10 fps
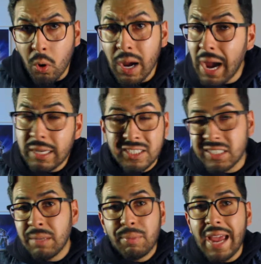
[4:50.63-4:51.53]
I just
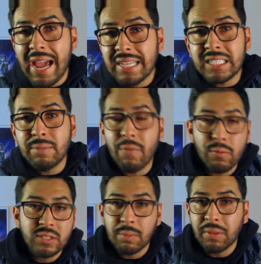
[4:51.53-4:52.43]
simply asked him if it
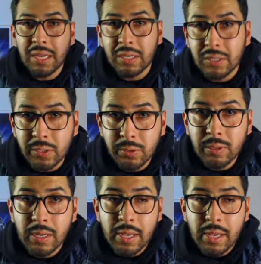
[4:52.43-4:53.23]
was something he could do.